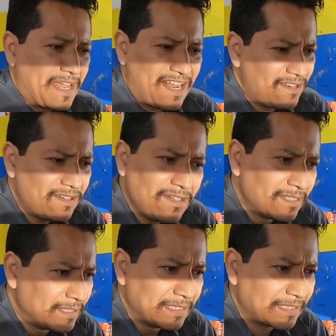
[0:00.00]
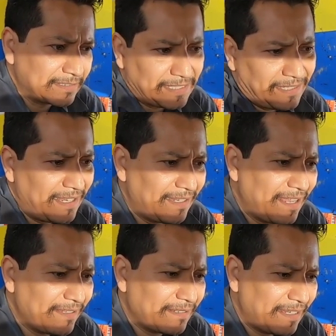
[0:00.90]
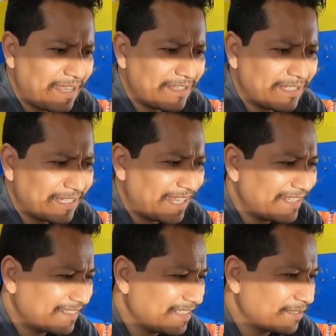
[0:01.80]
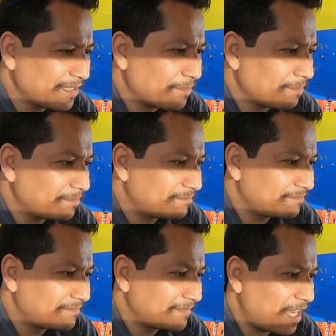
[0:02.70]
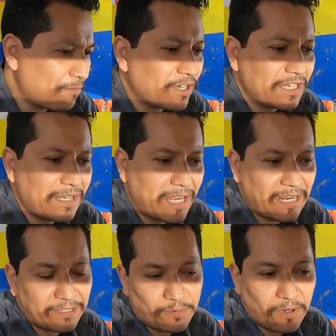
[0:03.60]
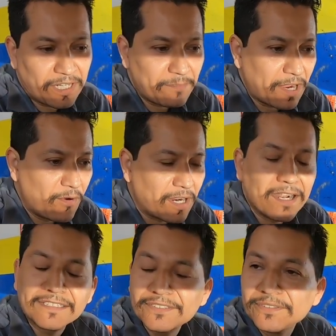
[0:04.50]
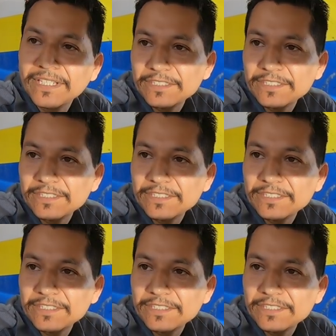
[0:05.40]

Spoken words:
I don't know. Because I like the I like to work in my own cars too.